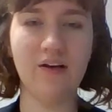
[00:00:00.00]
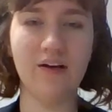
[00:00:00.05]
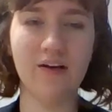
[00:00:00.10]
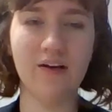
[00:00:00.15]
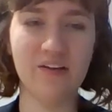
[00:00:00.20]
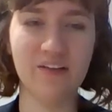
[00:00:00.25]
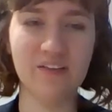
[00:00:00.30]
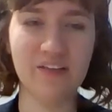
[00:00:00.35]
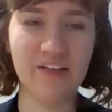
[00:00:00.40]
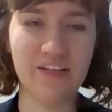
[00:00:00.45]

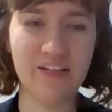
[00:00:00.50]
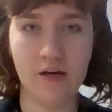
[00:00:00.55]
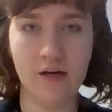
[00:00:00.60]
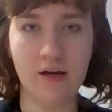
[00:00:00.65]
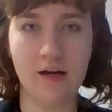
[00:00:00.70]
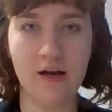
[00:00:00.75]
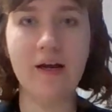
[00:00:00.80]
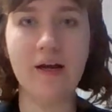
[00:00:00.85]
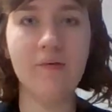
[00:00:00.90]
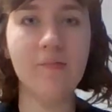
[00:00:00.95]
Alrighty,
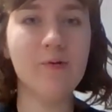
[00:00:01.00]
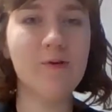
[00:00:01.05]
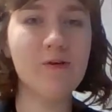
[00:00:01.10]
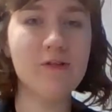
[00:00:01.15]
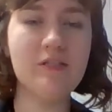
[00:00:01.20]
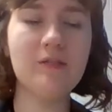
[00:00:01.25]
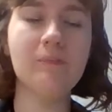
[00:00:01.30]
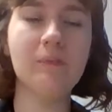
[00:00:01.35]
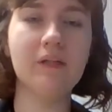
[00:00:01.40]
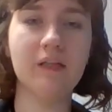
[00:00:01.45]
I am
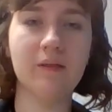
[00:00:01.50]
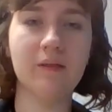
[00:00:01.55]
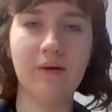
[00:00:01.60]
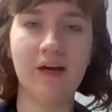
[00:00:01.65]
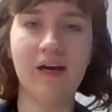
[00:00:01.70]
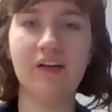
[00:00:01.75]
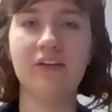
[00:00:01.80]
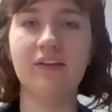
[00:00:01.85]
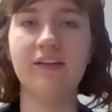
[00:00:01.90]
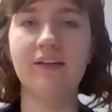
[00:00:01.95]
going to play a
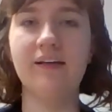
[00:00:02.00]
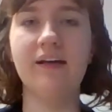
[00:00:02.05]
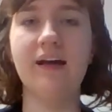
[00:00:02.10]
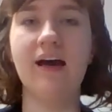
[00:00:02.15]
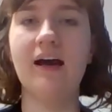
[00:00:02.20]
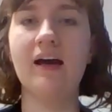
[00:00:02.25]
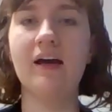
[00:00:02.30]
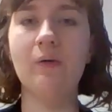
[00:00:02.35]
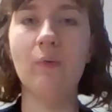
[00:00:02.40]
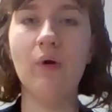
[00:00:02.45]
pattern and
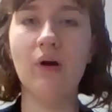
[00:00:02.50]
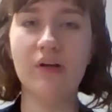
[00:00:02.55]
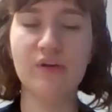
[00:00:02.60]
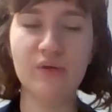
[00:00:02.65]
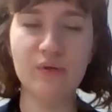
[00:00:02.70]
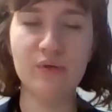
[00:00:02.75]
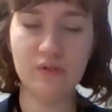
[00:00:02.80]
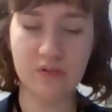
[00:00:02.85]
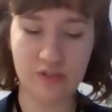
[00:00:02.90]
I want you